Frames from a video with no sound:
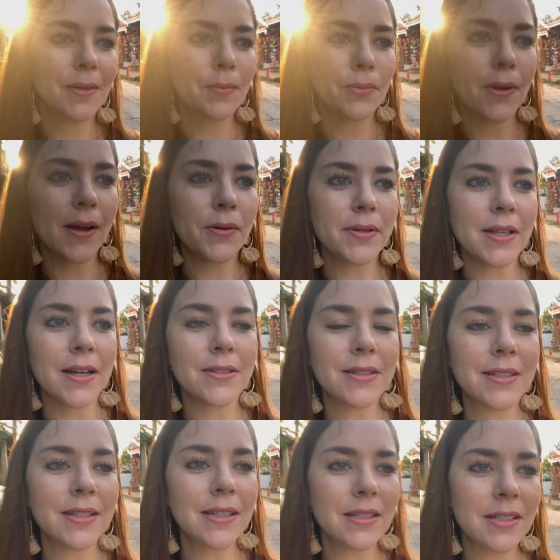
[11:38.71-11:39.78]
Pray without
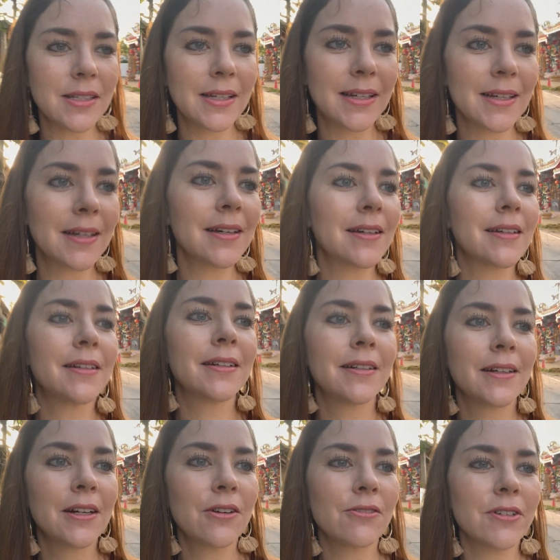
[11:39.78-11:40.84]
ceasing,
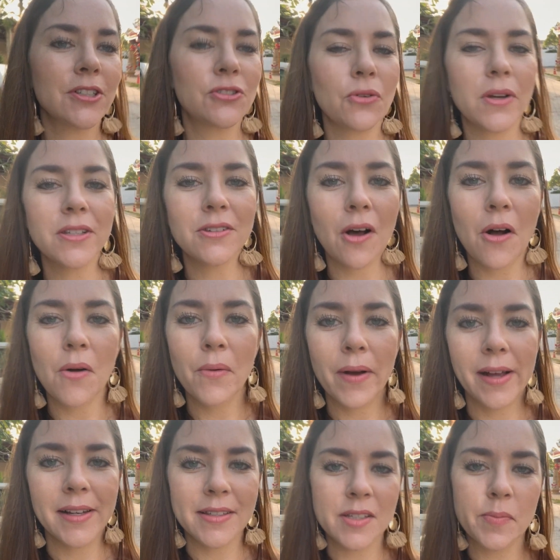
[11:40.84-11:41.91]
rejoice
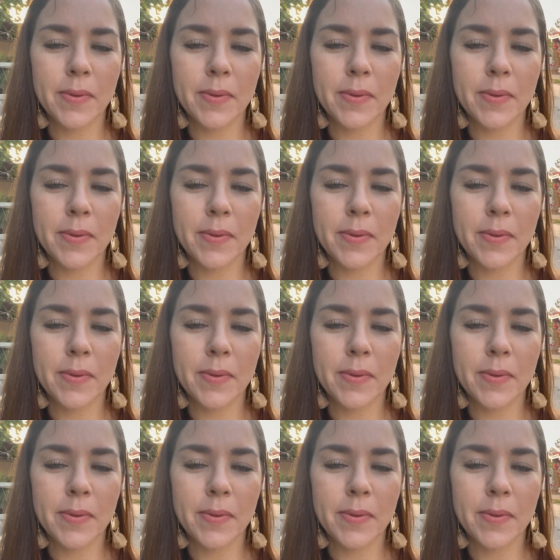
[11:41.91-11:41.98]
always,